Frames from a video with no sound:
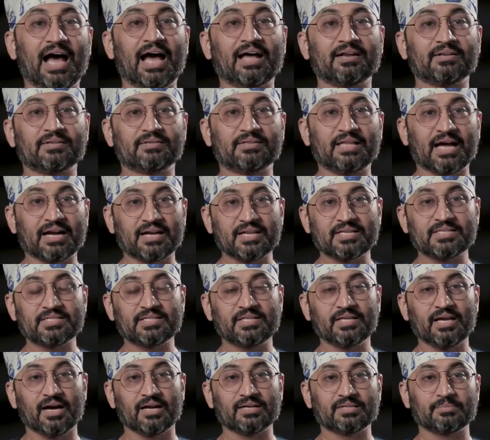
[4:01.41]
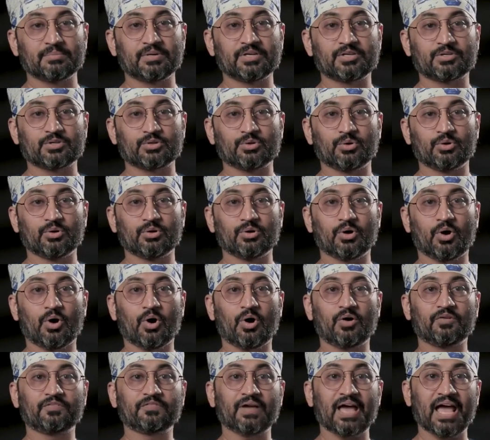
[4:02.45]
And that is the ultimate role
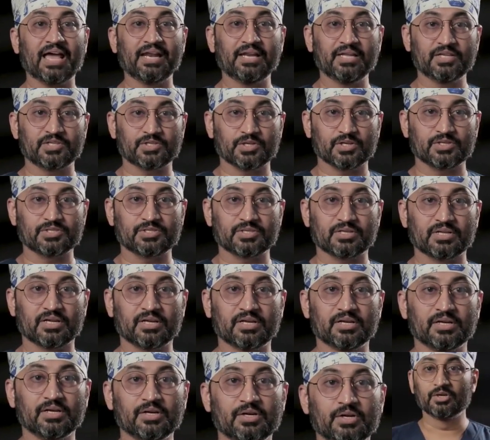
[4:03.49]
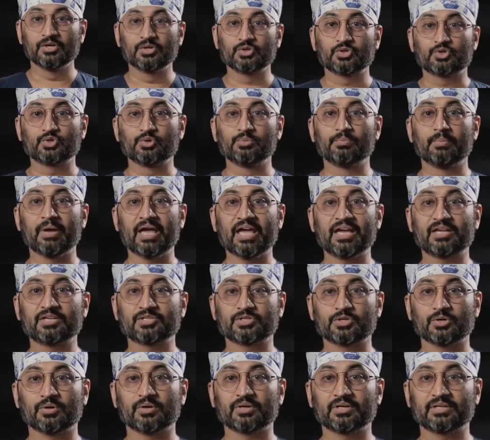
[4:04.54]
of any surgery, to make
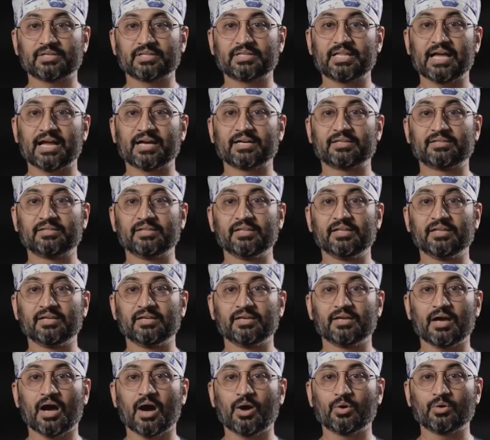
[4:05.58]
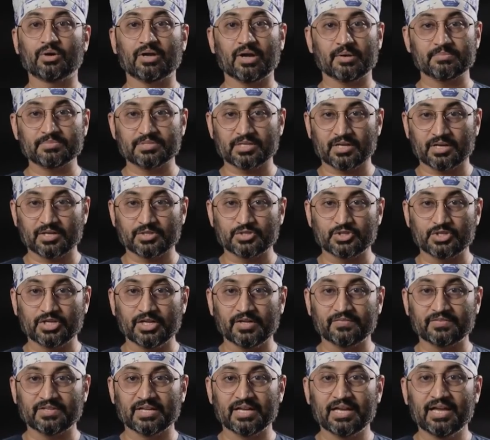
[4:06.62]
sure that the outcomes are
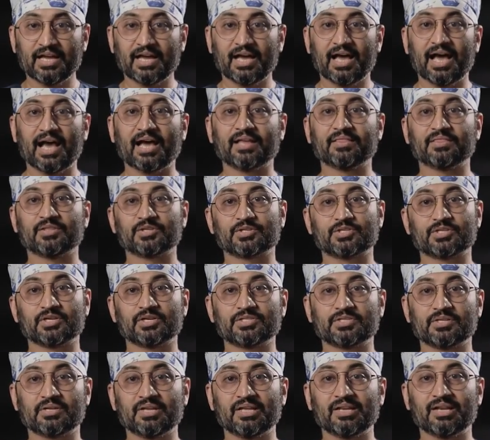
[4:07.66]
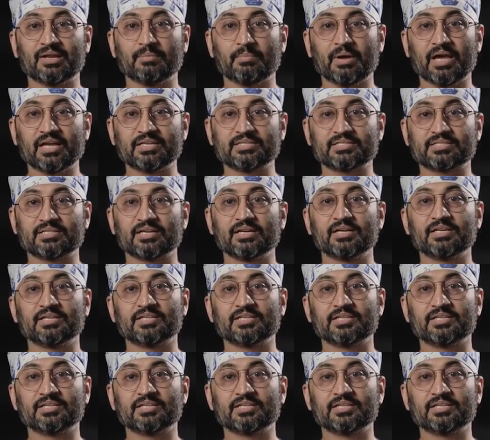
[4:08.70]
achieved and the surgery remains